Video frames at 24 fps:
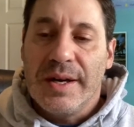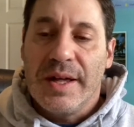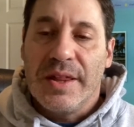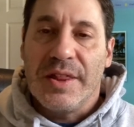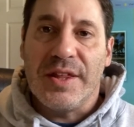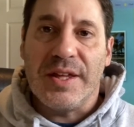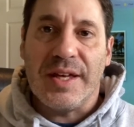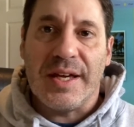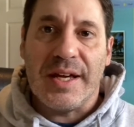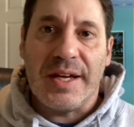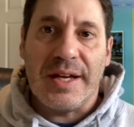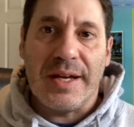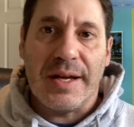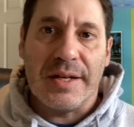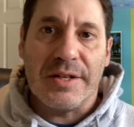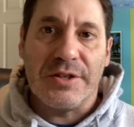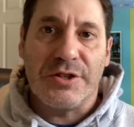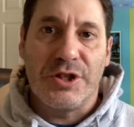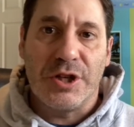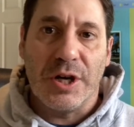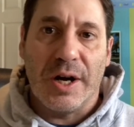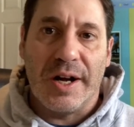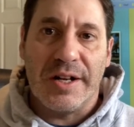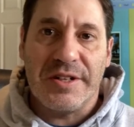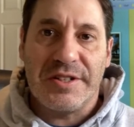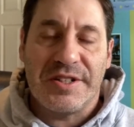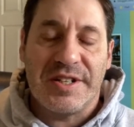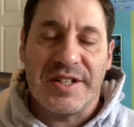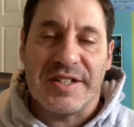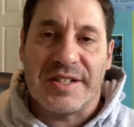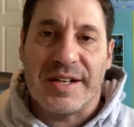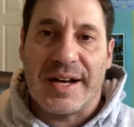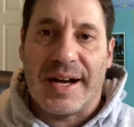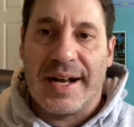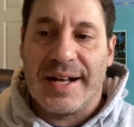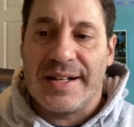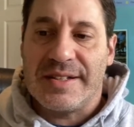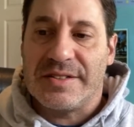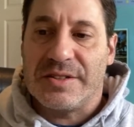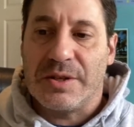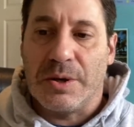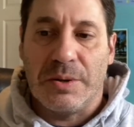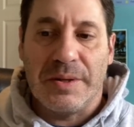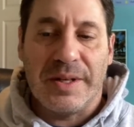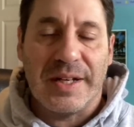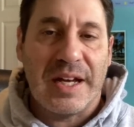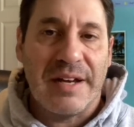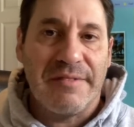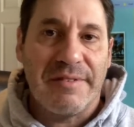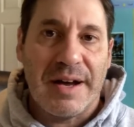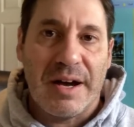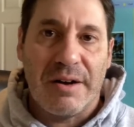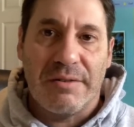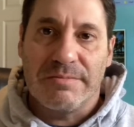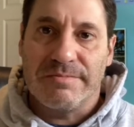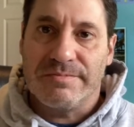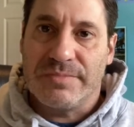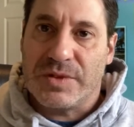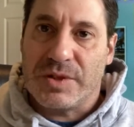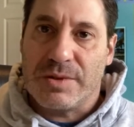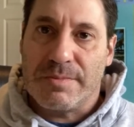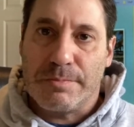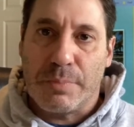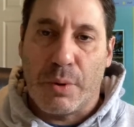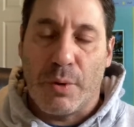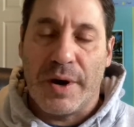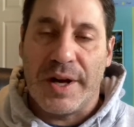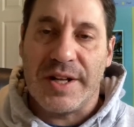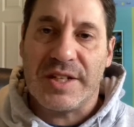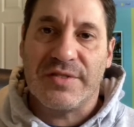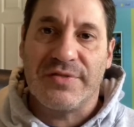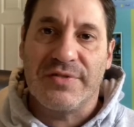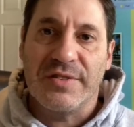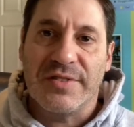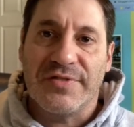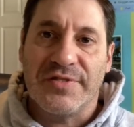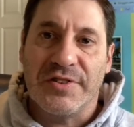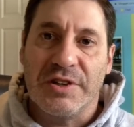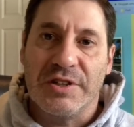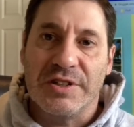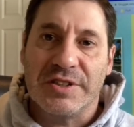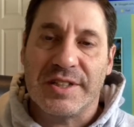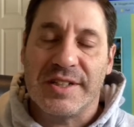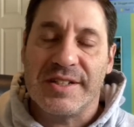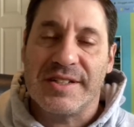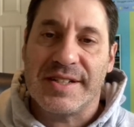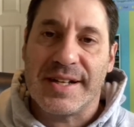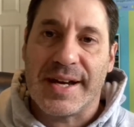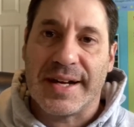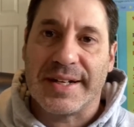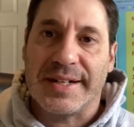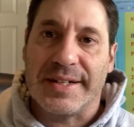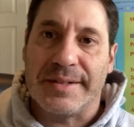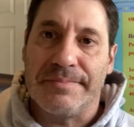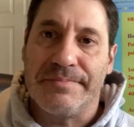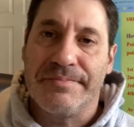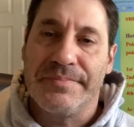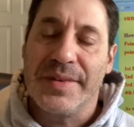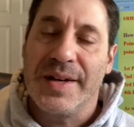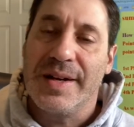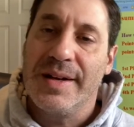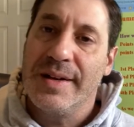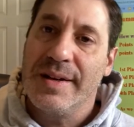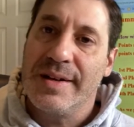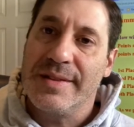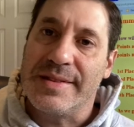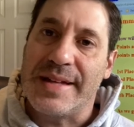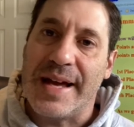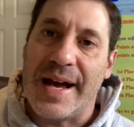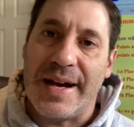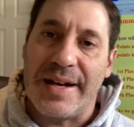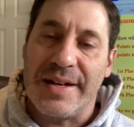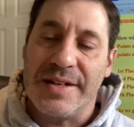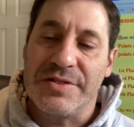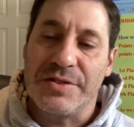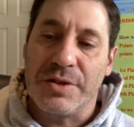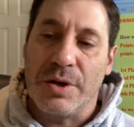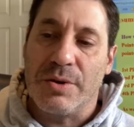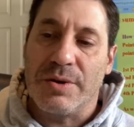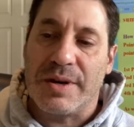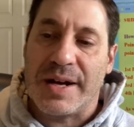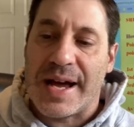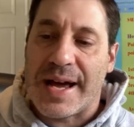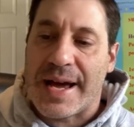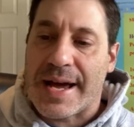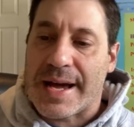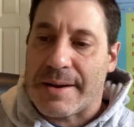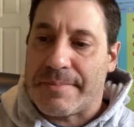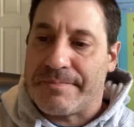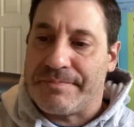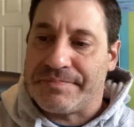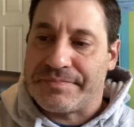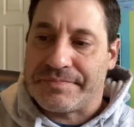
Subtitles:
the judge decides to only give out points for first and second. That is okay.